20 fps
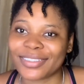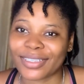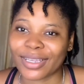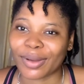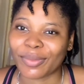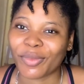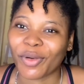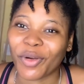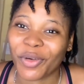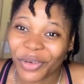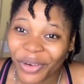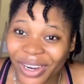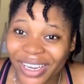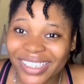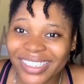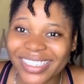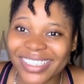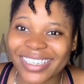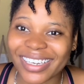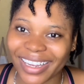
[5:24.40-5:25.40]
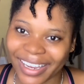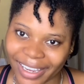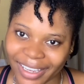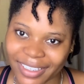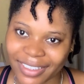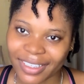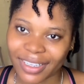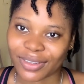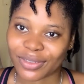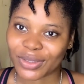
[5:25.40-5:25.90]
I'm already
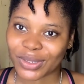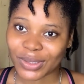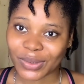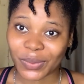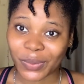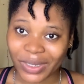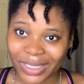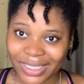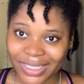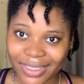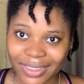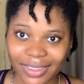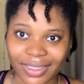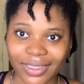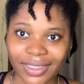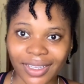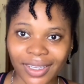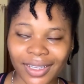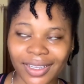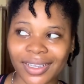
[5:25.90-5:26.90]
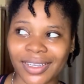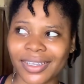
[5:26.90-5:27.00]
nice and sweaty.